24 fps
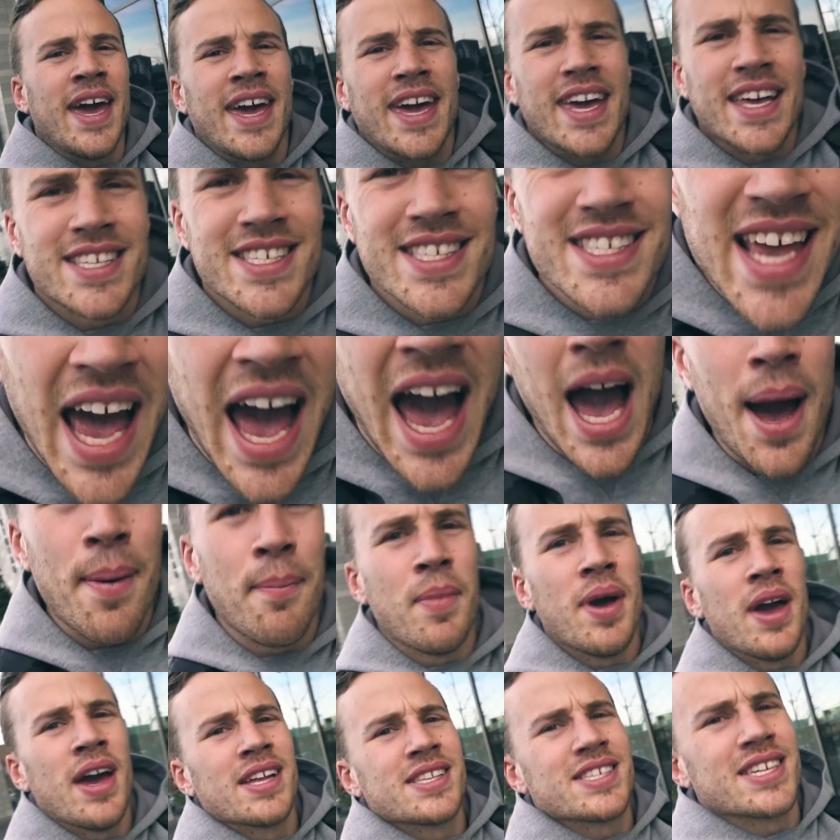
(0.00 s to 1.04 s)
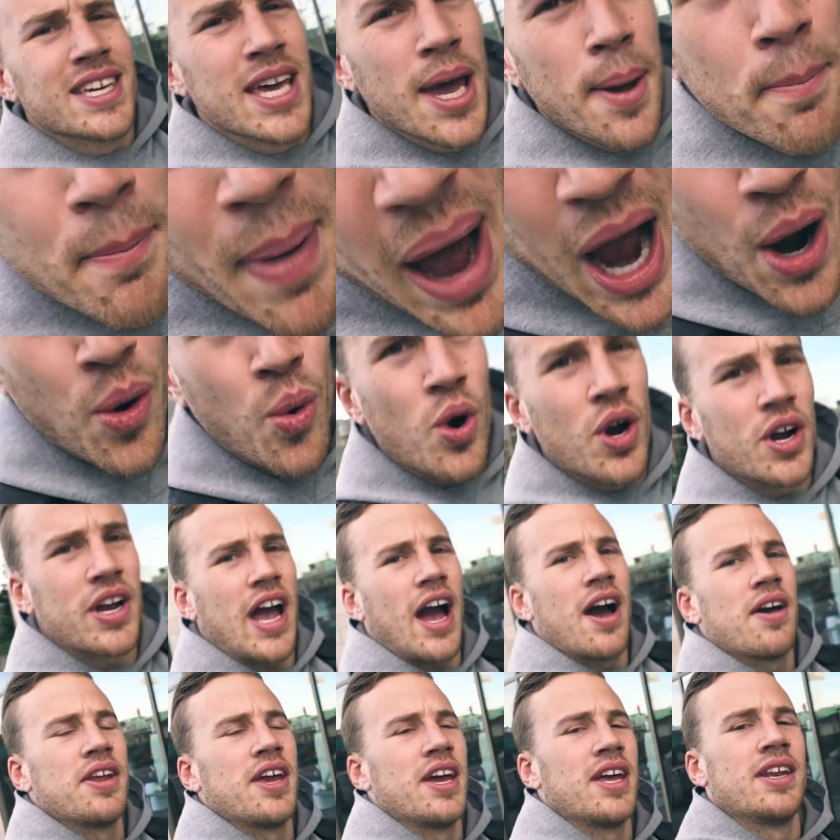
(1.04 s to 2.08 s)
It's time to get my
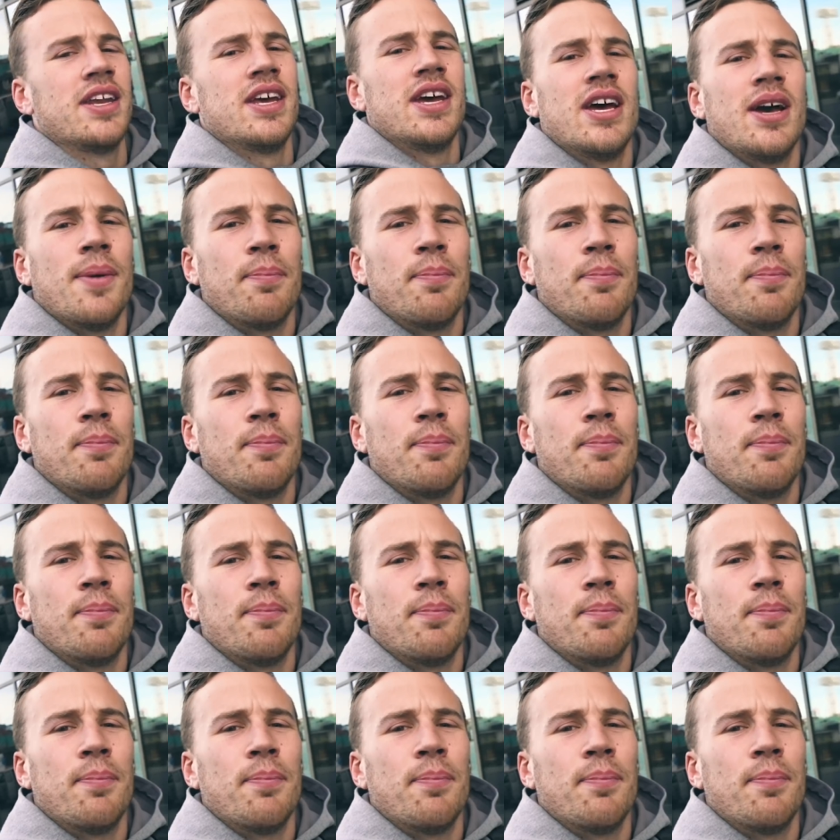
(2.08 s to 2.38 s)
workout in,